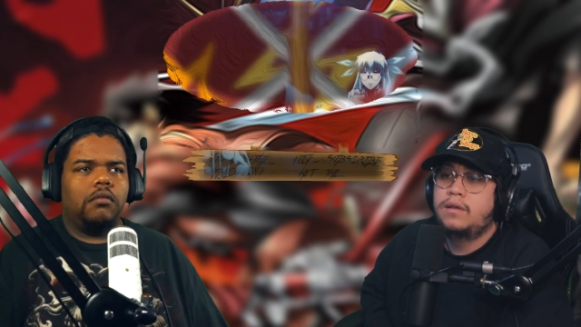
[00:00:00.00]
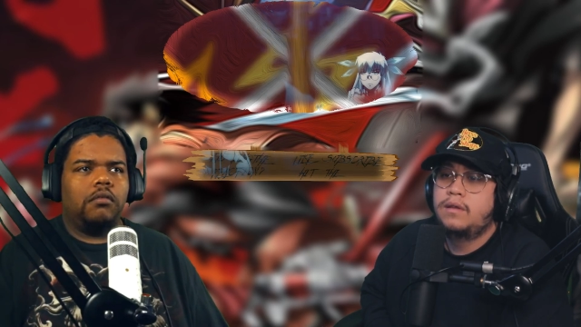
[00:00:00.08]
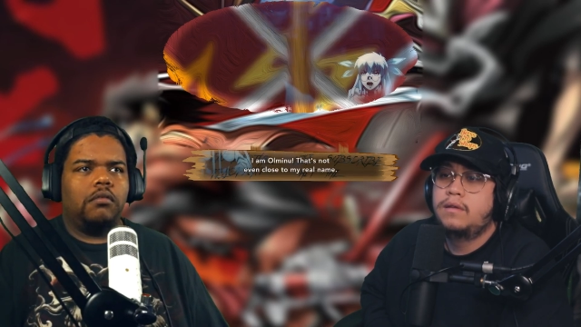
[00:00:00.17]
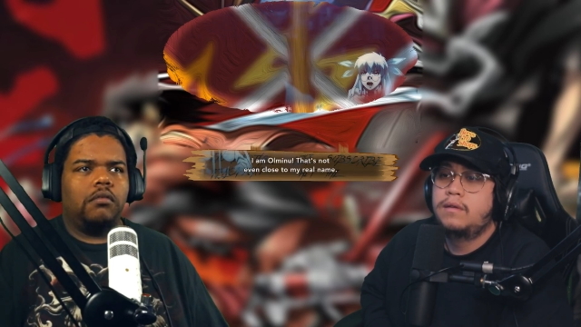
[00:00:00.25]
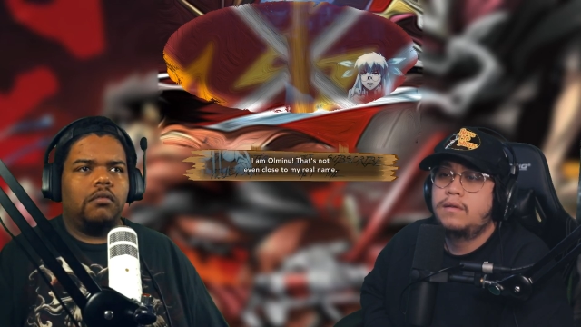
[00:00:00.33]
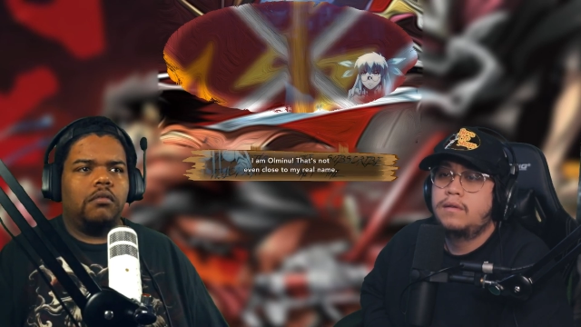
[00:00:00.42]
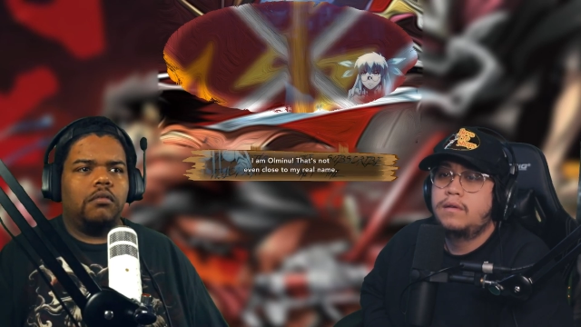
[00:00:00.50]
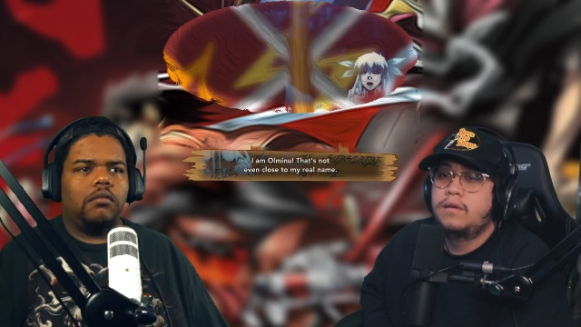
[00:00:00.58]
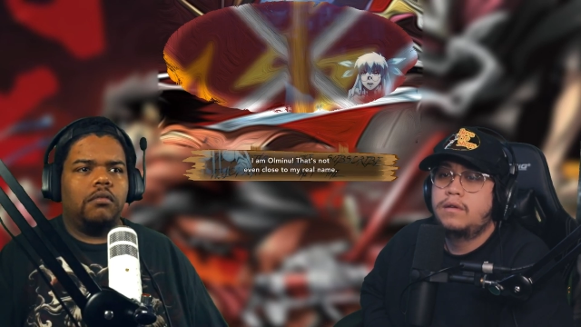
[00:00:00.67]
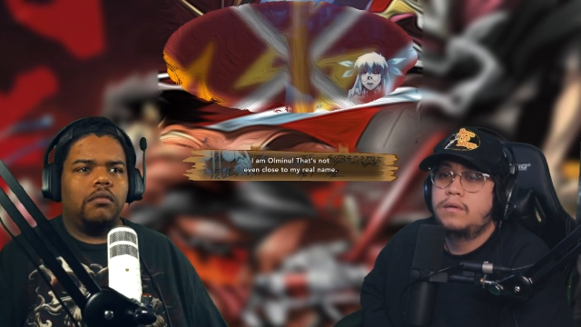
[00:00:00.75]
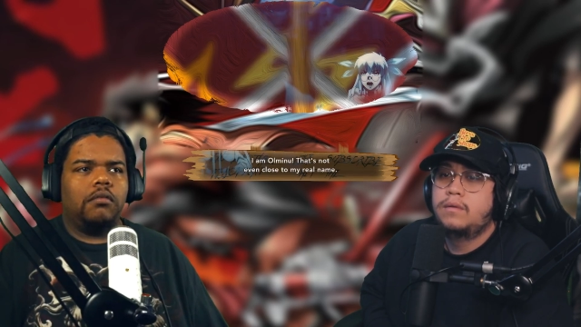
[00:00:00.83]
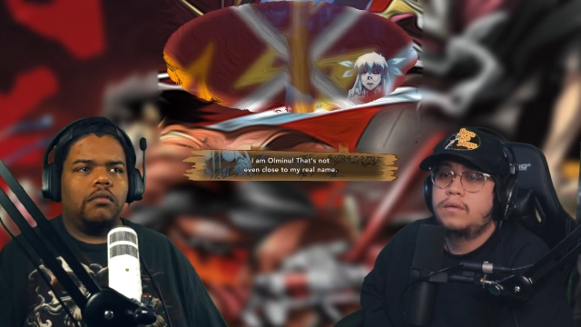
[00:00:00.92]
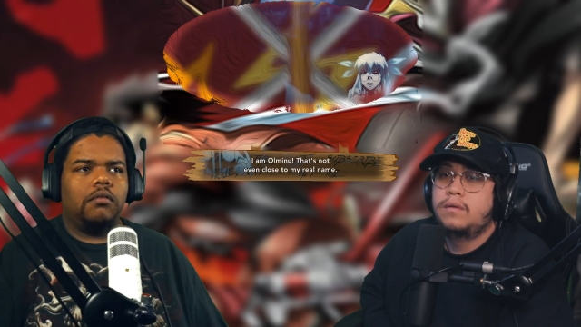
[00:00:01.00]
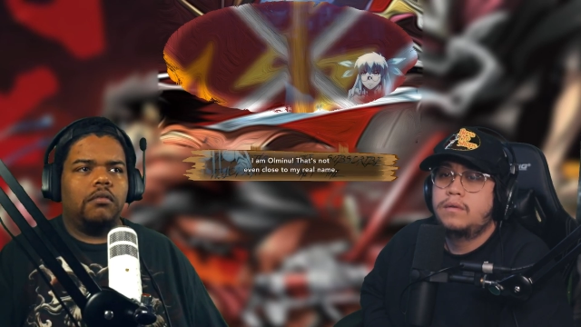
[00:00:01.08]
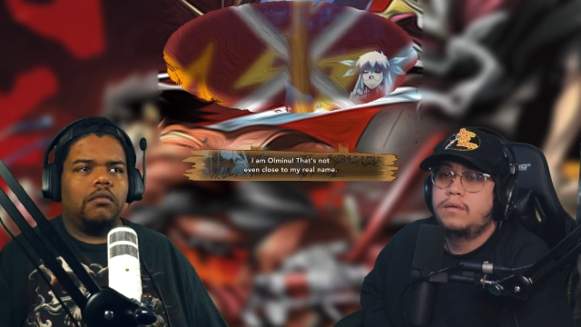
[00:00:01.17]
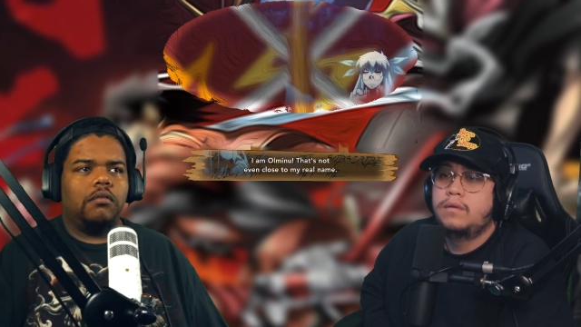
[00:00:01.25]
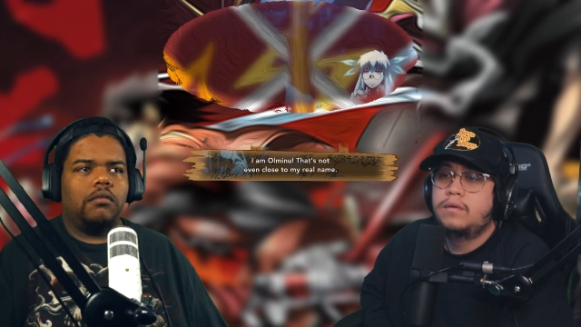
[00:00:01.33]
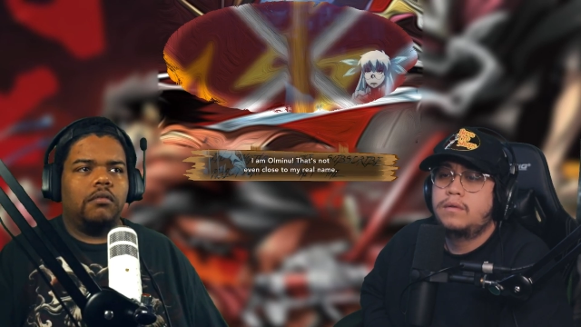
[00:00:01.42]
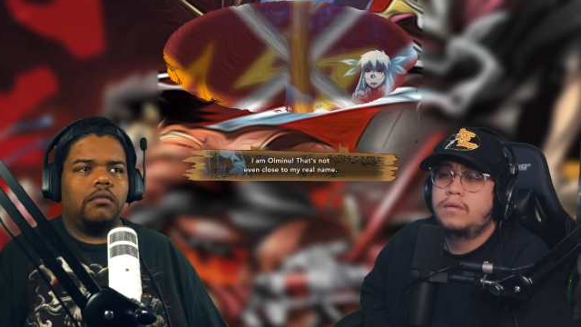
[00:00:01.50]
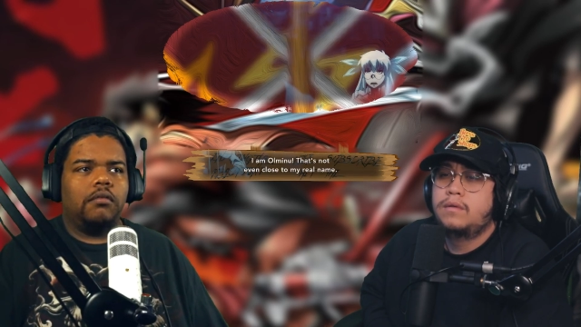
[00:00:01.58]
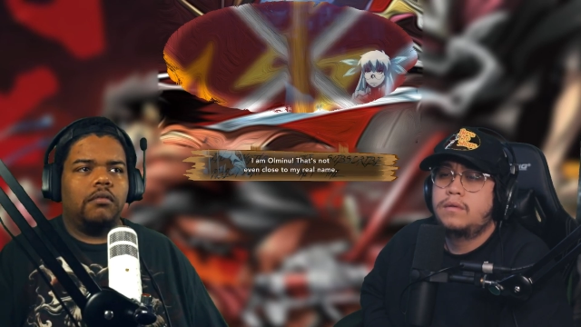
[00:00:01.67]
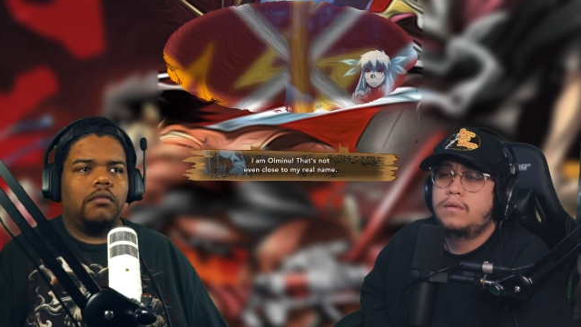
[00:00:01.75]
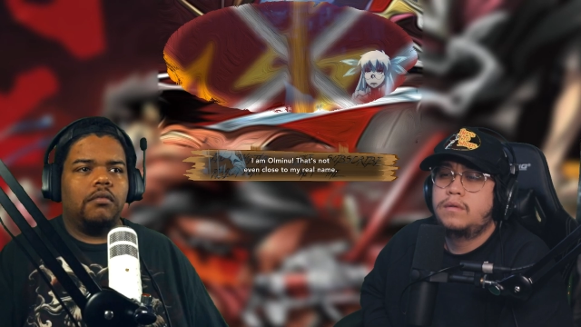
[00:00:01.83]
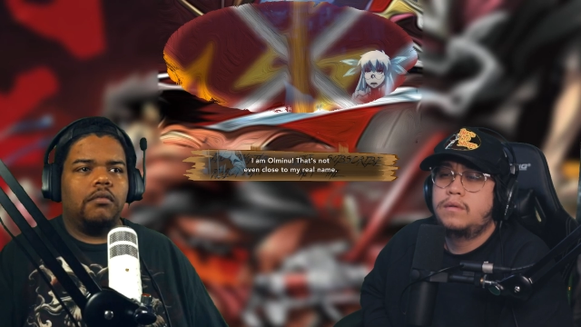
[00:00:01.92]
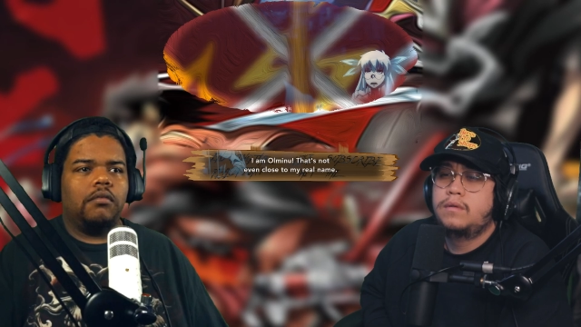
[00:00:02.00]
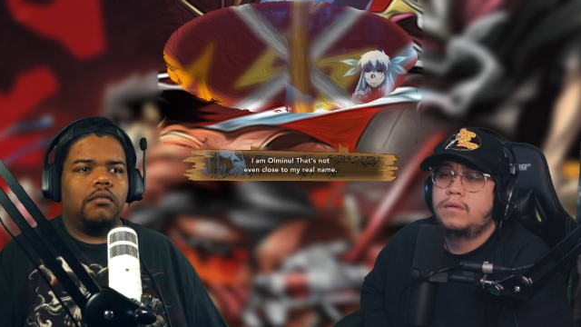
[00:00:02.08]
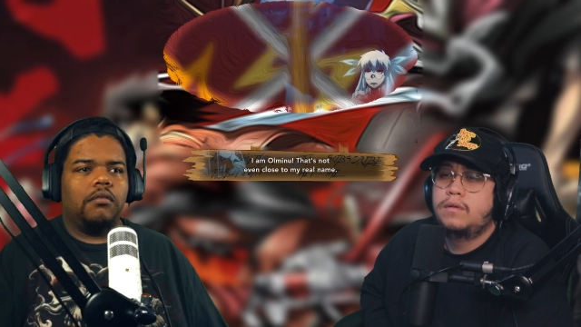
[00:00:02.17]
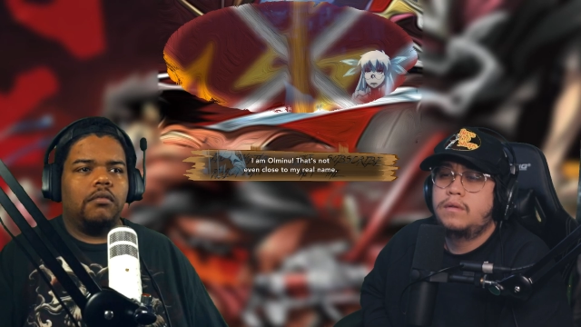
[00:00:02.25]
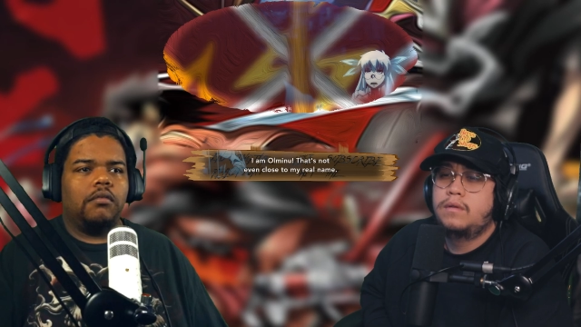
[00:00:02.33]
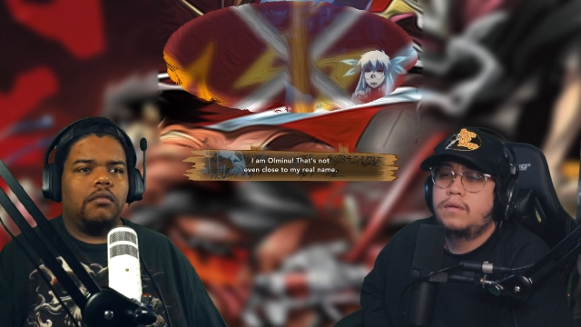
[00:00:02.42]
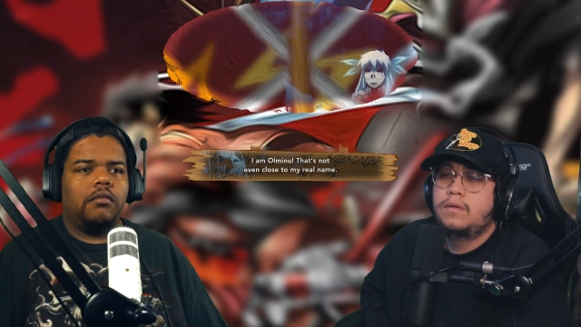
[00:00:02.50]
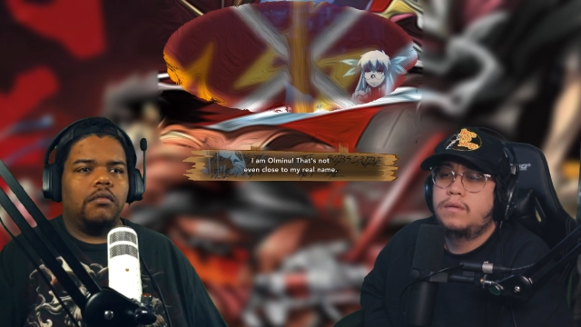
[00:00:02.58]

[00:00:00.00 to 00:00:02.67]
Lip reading: No one is speaking in this clip.